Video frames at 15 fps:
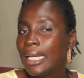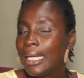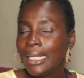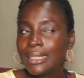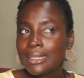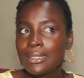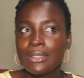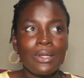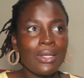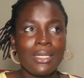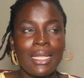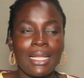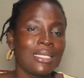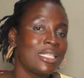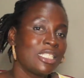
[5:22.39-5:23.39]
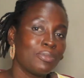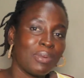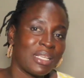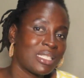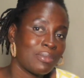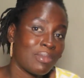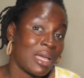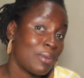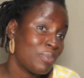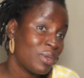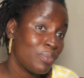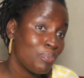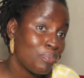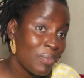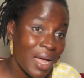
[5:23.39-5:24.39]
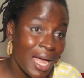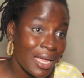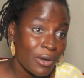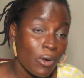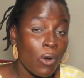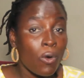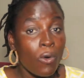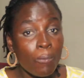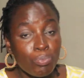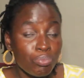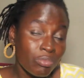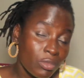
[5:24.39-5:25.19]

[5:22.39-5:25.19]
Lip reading: It's not that this person might be bad, or